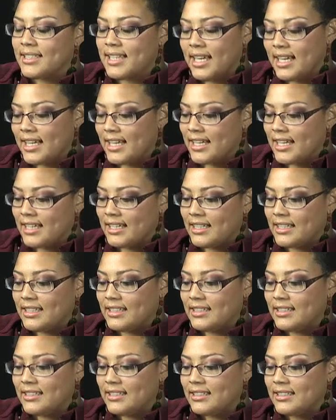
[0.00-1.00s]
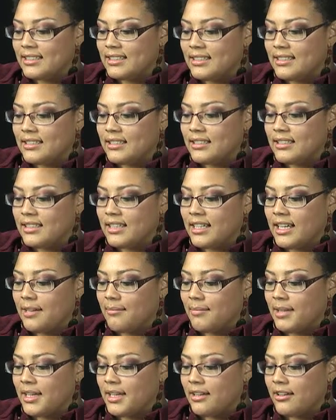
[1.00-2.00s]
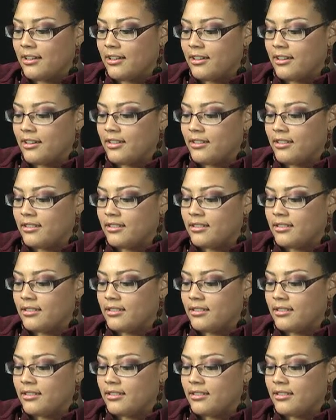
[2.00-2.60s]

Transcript: dad came here